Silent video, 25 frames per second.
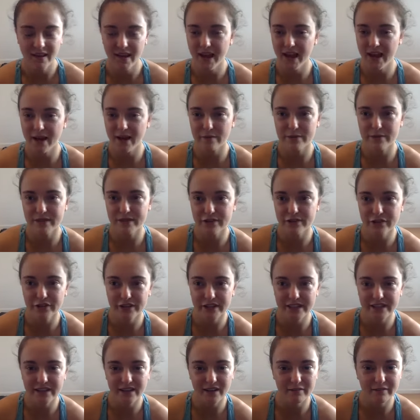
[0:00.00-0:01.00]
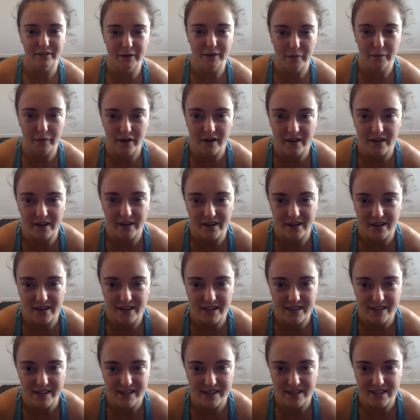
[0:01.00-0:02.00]
Absolutely lovely work,
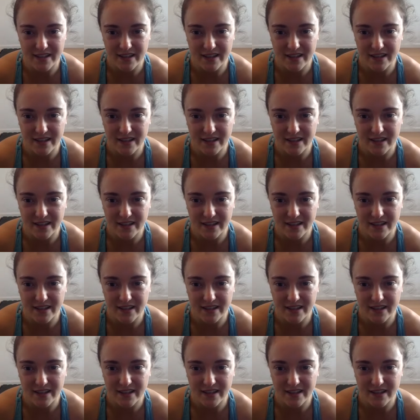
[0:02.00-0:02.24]
guys.